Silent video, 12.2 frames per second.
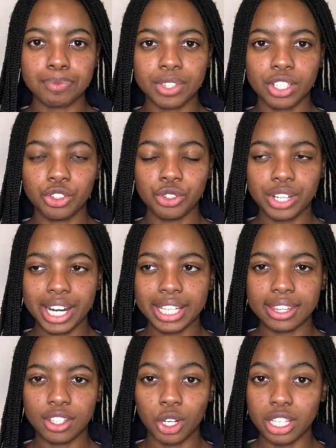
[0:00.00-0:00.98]
you write
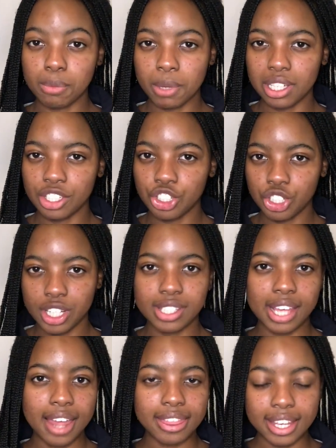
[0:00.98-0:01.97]
their email address,
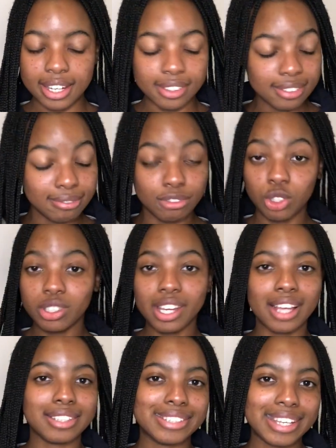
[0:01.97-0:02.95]
and then
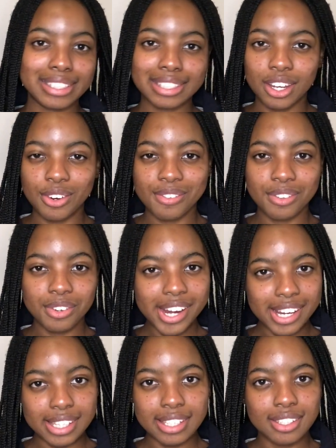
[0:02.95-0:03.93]
UCAS takes care of the
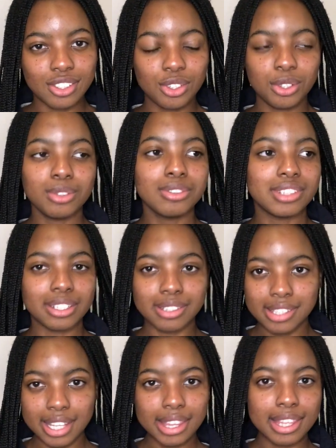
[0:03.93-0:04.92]
rest. You know, they'll
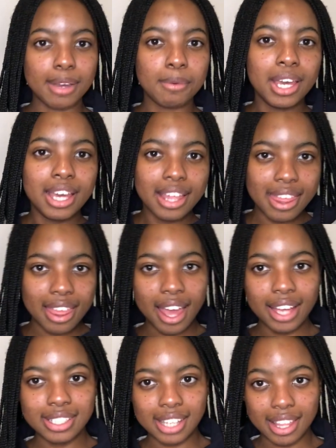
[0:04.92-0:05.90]
send them
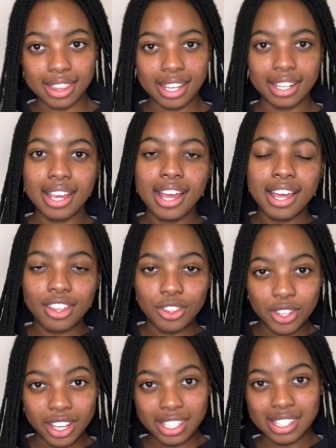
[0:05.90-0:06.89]
that, and then
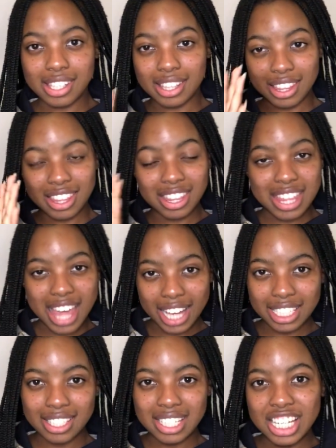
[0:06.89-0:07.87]
it's that
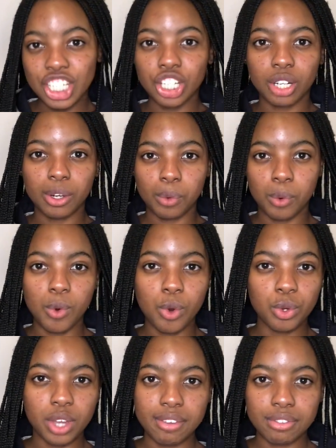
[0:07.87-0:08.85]
teacher or
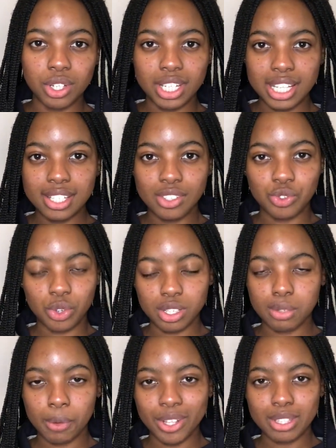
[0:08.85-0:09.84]
whoever it is
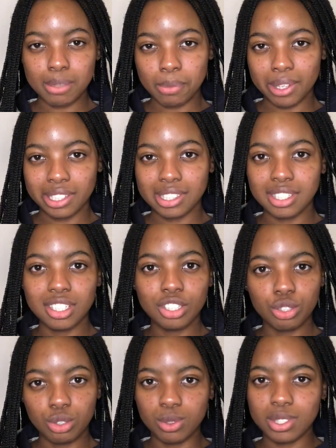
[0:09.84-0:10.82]
responsibility
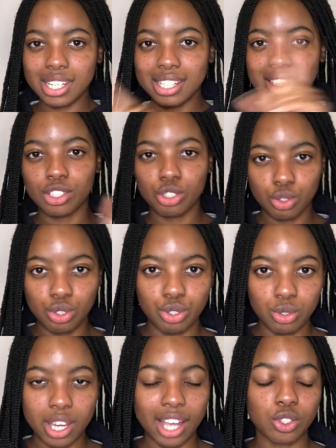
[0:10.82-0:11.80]
to send it to
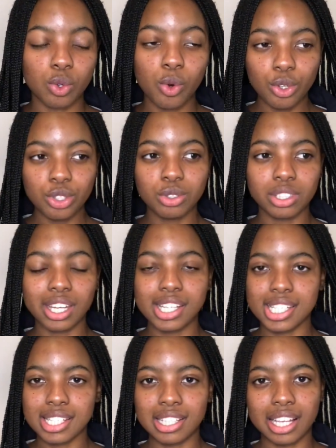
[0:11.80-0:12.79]
UCAS. All you'll get
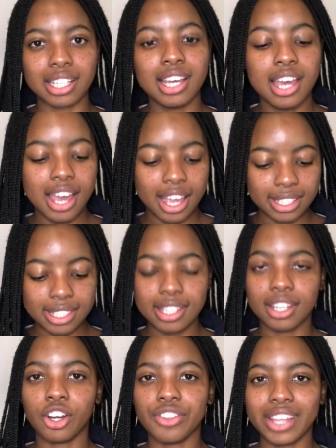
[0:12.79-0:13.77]
is like a tick
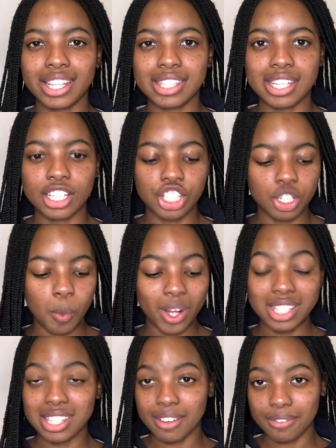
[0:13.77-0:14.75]
on that section once
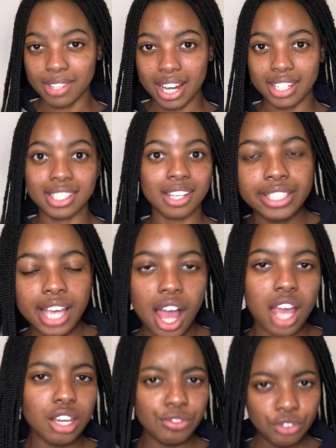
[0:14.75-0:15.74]
they've done it. Yeah,
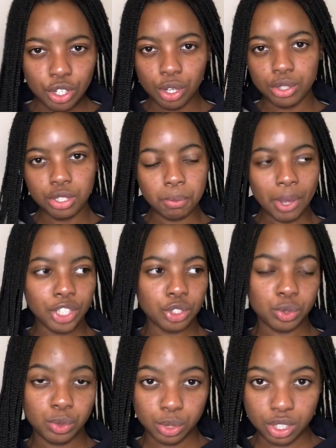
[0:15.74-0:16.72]
if you go to my
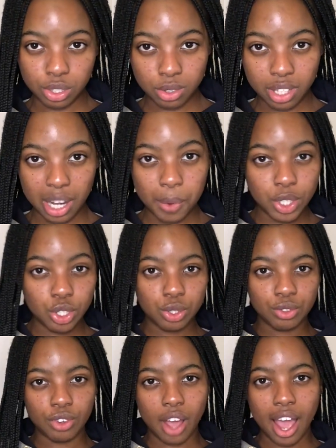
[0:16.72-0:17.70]
school, the school that I went to
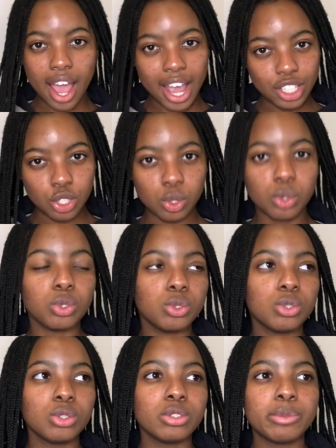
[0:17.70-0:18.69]
for high
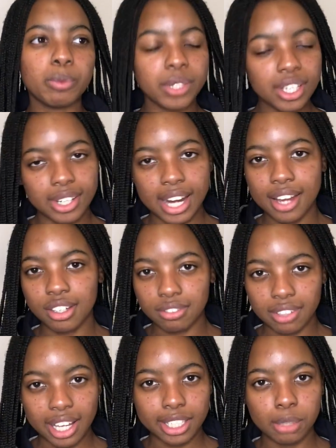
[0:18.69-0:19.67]
school, we are kind of
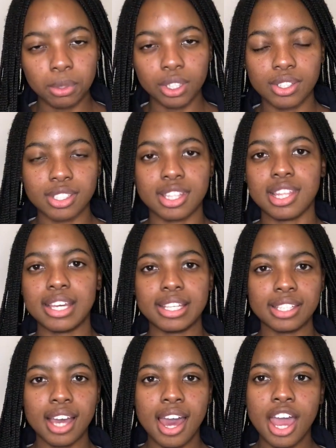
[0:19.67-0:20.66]
lucky because there's
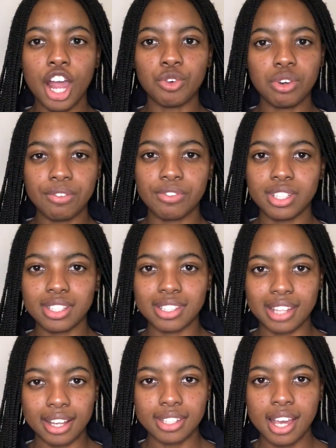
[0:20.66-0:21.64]
a reference
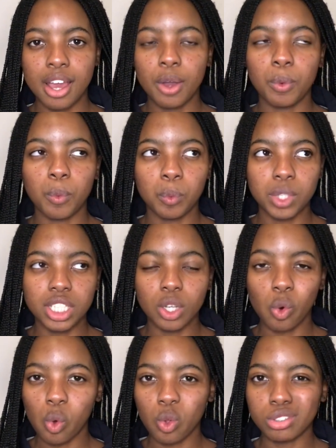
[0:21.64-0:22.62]
that we
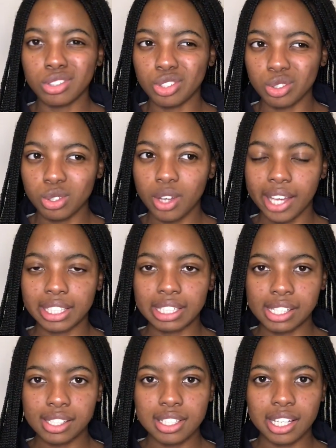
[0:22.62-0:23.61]
all do, I
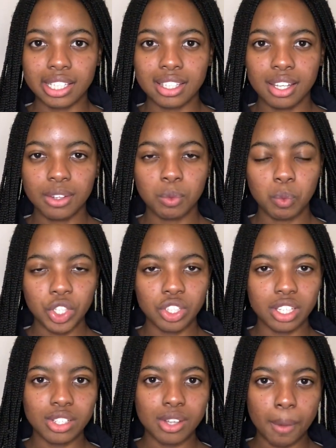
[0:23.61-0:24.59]
guess. Like when you get
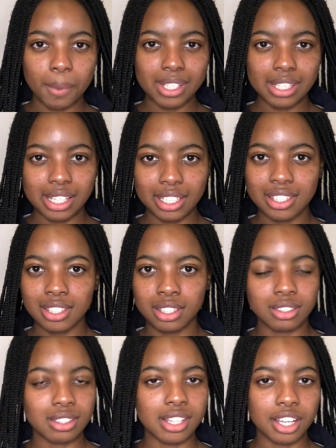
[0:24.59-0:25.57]
to upper 6,
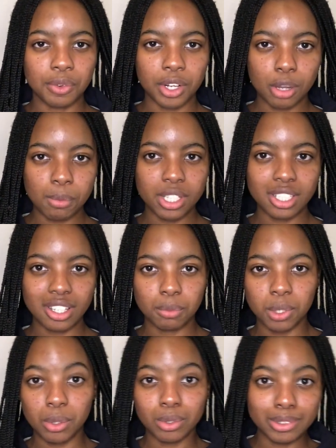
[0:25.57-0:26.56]
they recommend that we
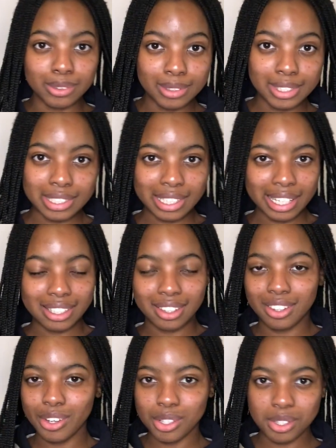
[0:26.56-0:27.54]
all do this like
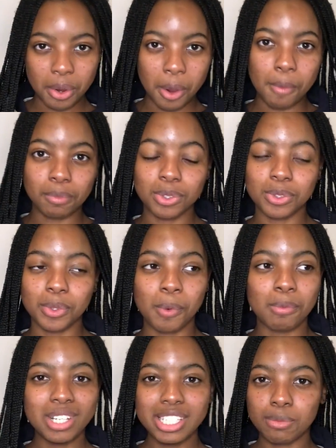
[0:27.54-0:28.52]
3rd term. So
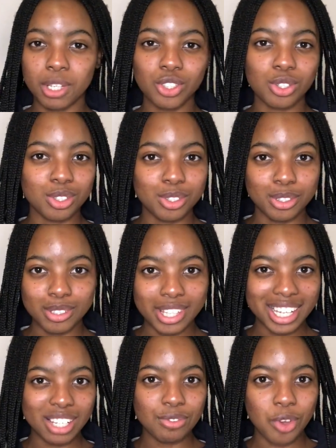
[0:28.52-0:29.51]
please make sure you do that.
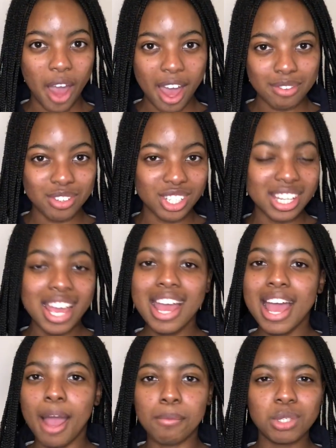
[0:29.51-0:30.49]
If you haven't,
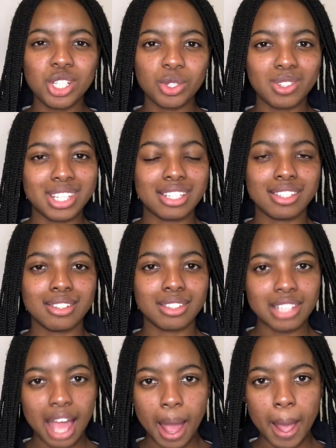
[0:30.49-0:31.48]
I'm pretty sure there's still
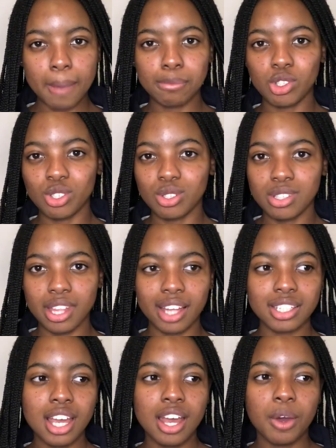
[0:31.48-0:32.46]
time to do that,
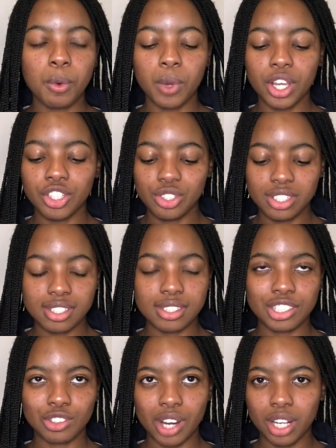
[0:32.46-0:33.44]
where you just
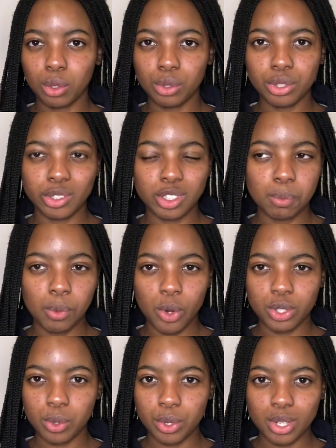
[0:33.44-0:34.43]
write all your sports,
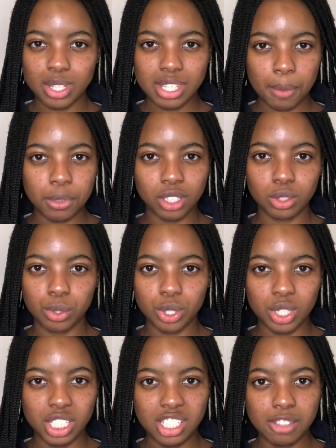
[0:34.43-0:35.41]
all your subjects, all your
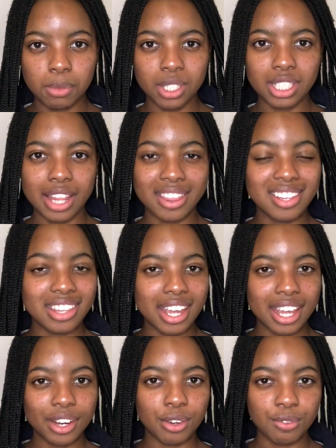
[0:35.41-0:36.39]
achievements, and then the
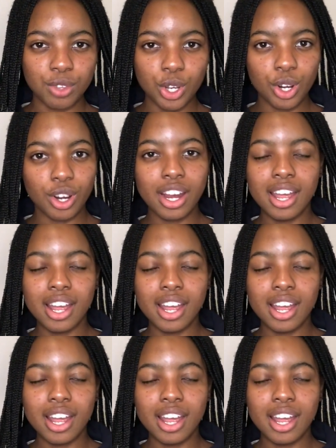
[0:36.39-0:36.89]
head of year